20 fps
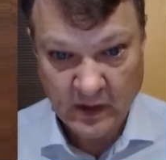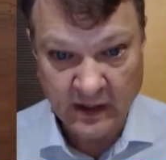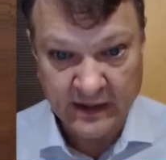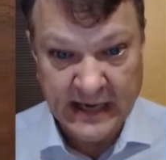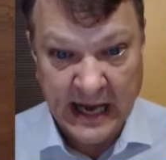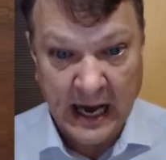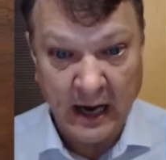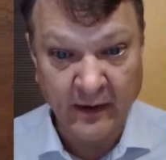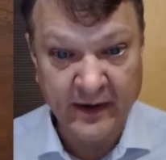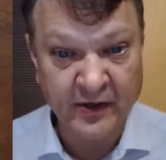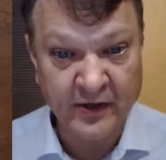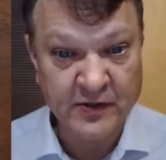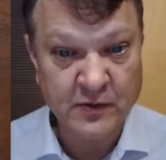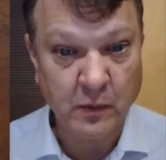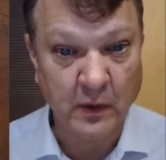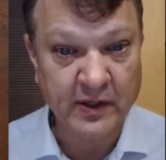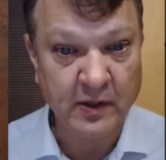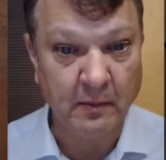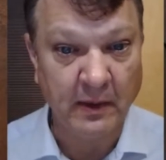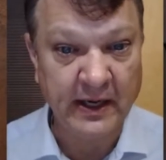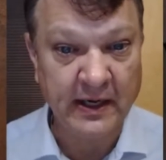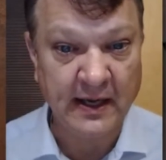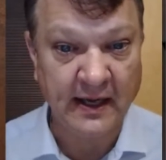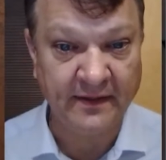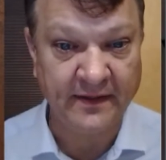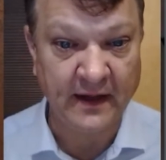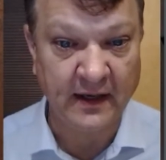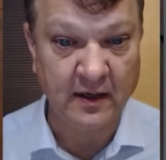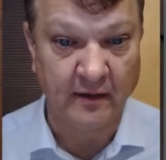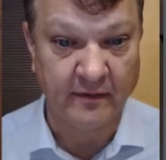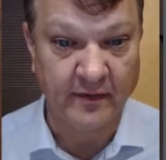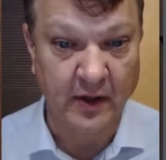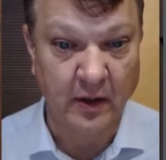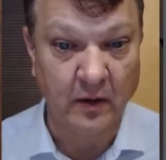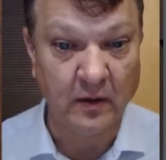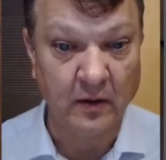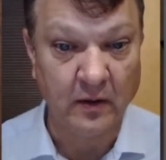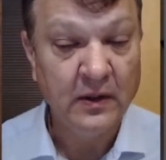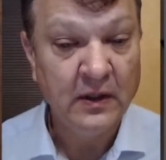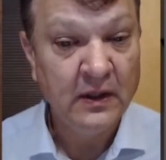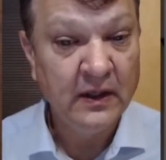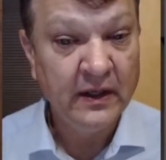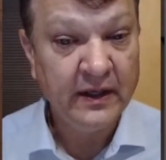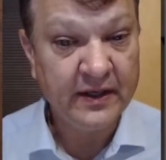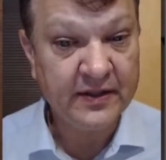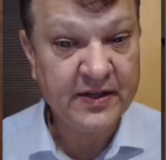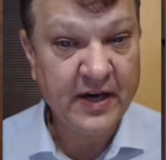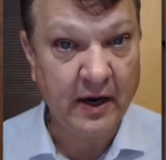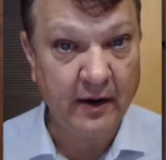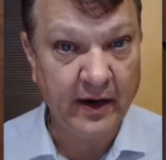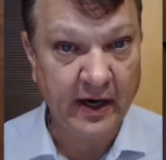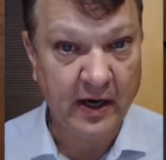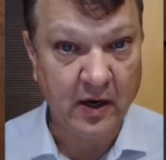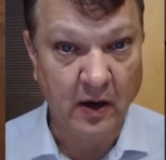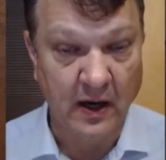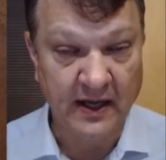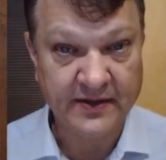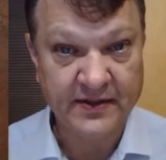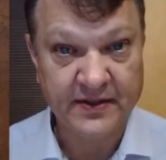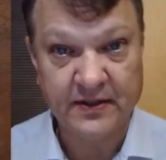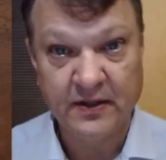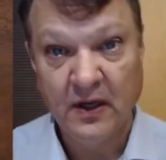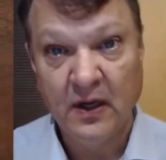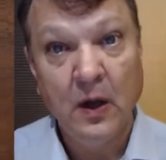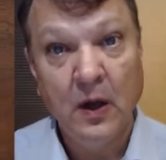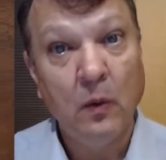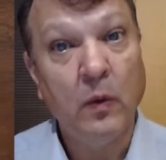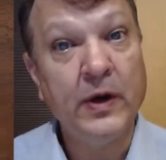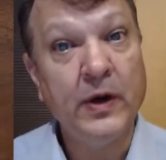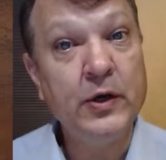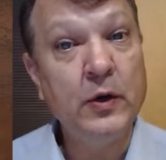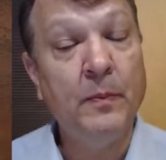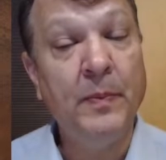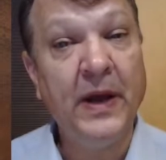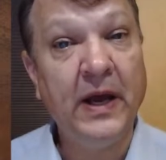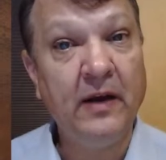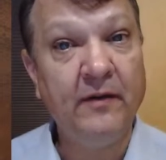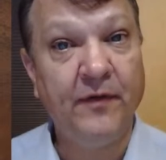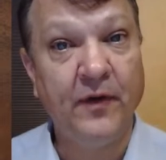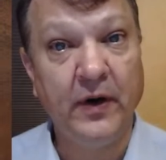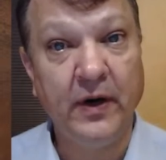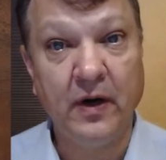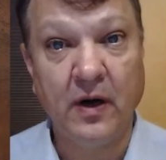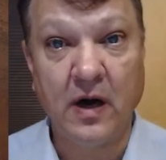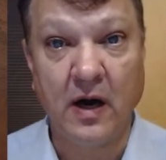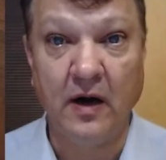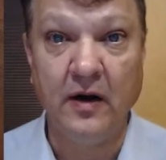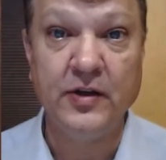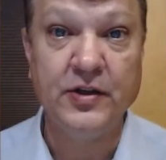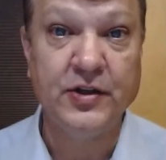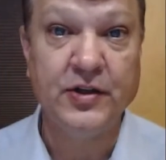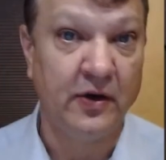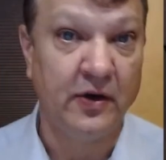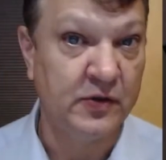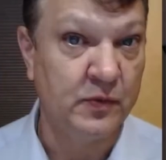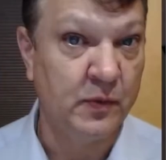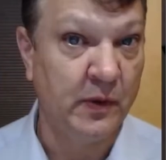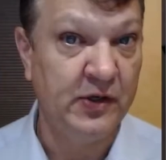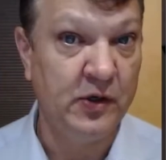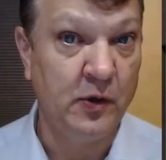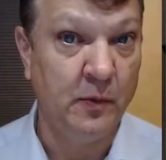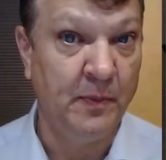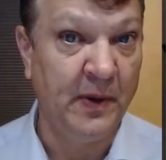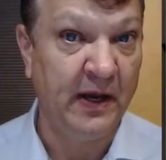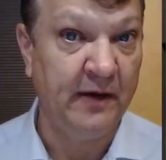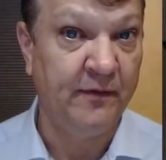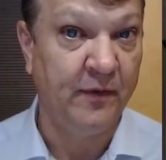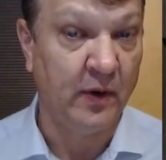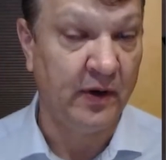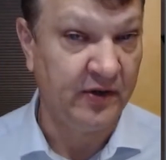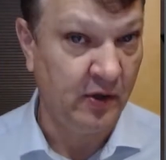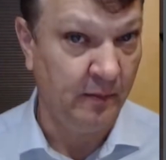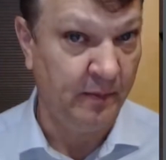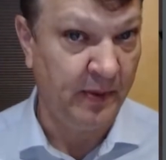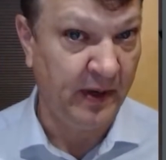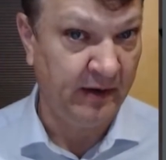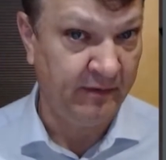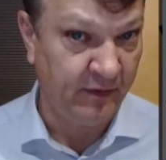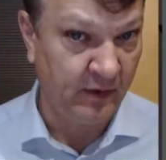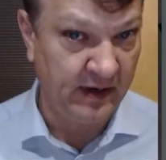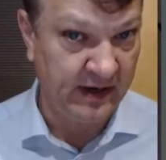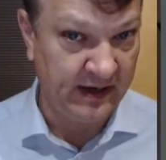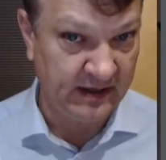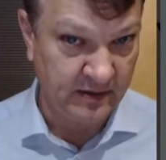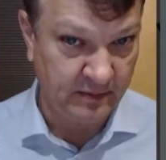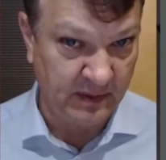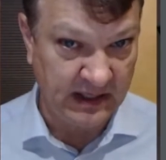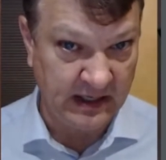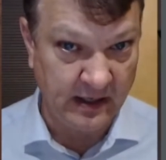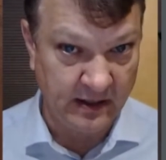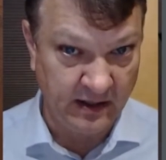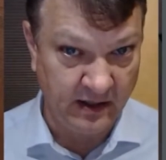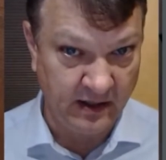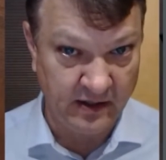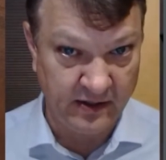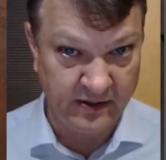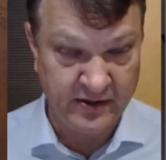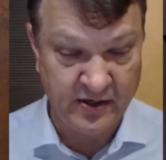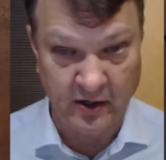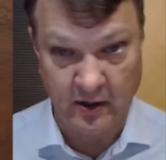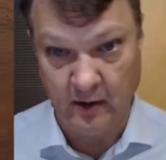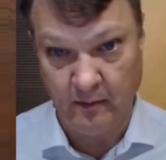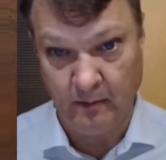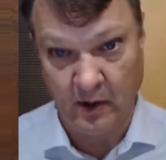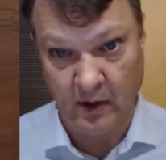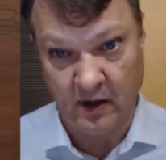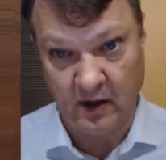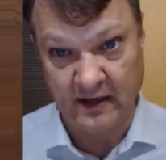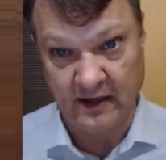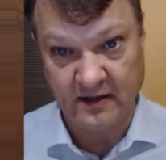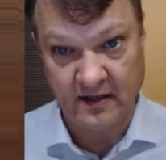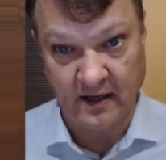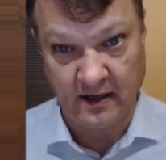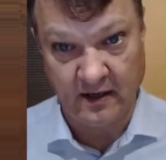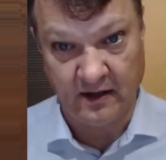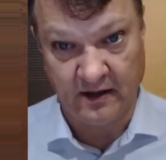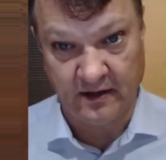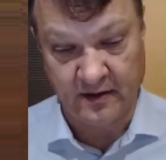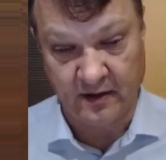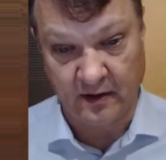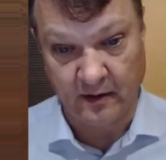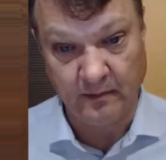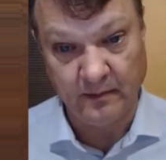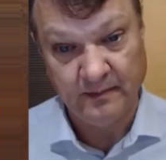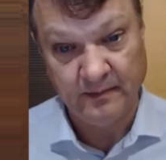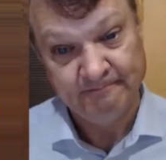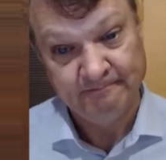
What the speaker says: Now, here's one you might not think of, though, is carry costs. When you pay for your car insurance, when do you pay for it? Do you pay for it at the beginning of the term or at the end of the term?